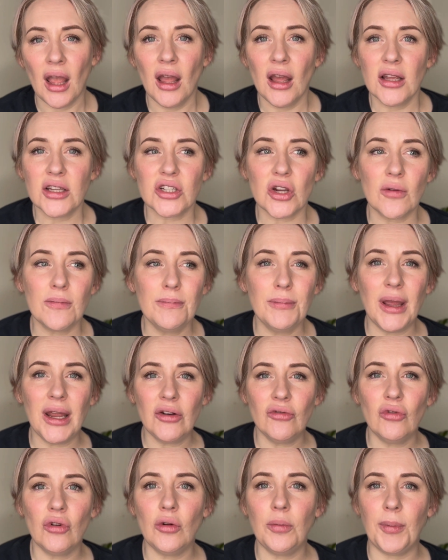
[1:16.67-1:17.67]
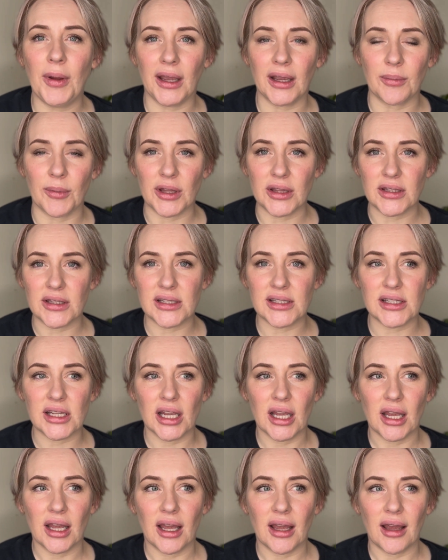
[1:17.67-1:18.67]
So mineral pigments,
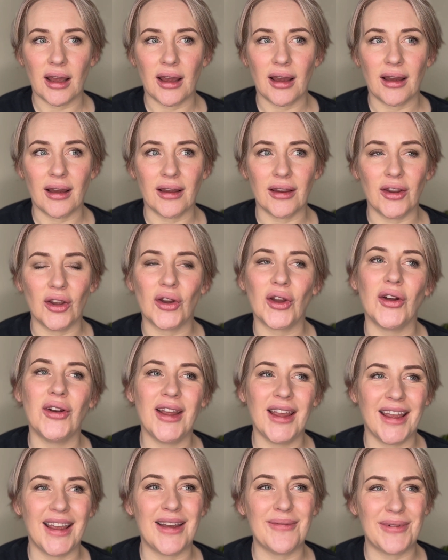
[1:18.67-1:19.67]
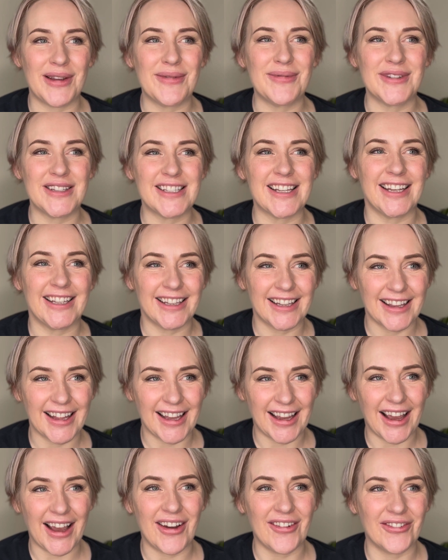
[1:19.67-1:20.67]
you're going to hear people say that they
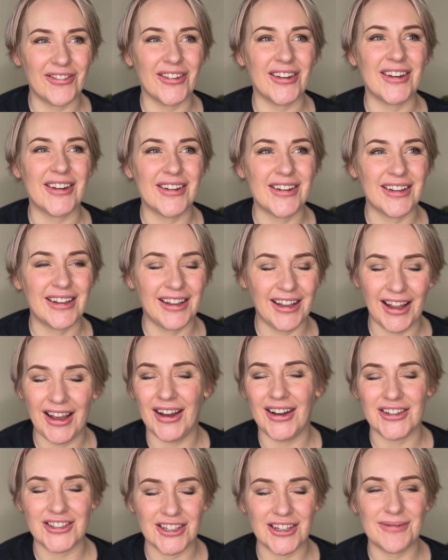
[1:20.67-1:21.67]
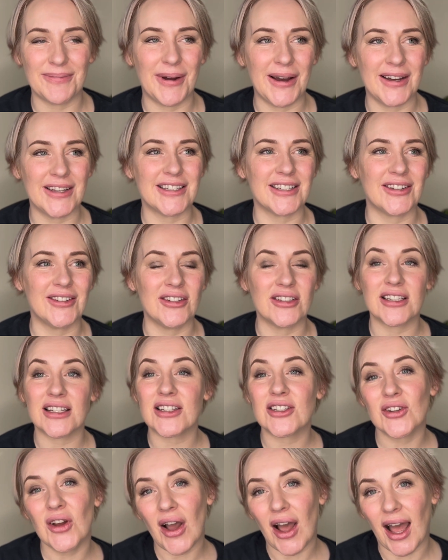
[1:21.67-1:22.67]
have larger particles.
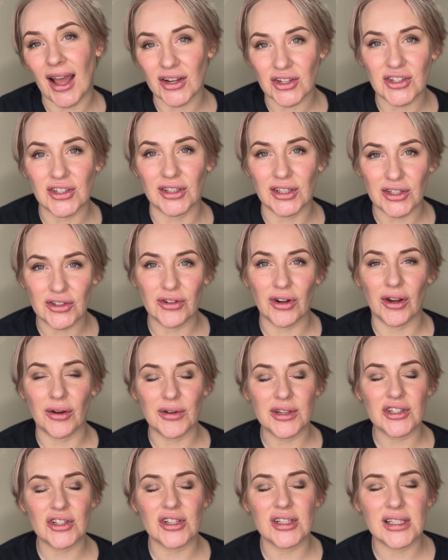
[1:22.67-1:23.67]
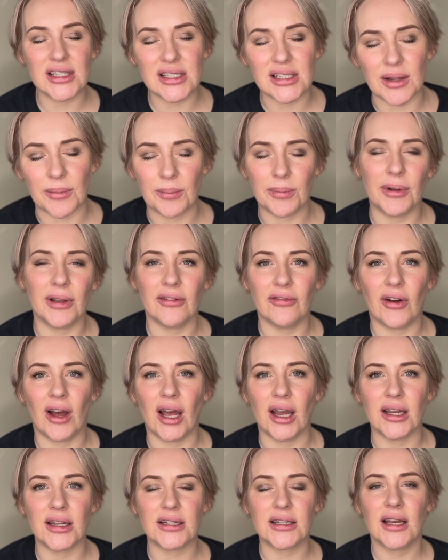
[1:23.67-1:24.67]
It's not actually true, it's just
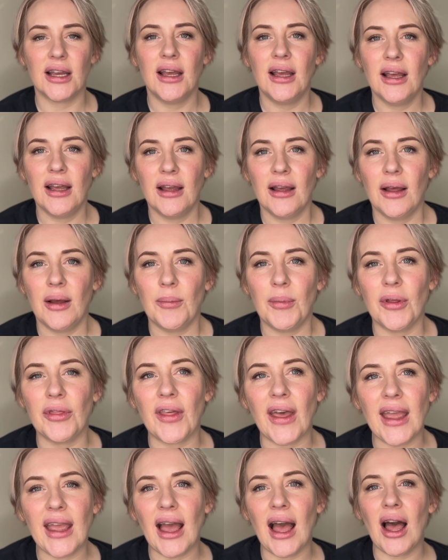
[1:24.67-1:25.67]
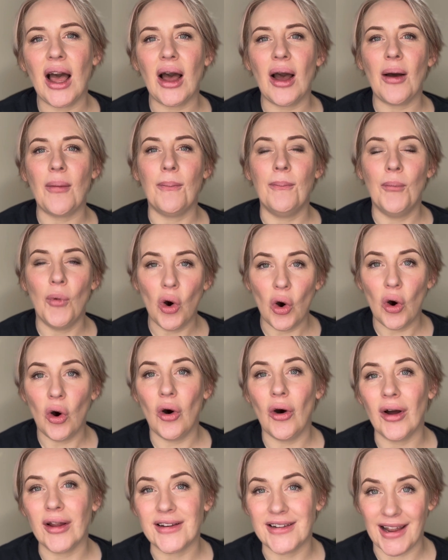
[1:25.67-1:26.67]
simplified, but they are
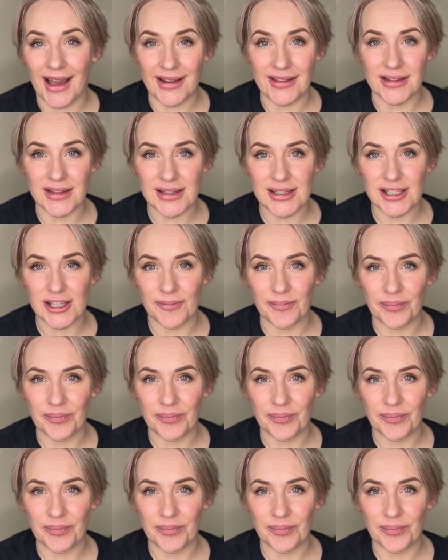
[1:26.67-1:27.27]
more dense.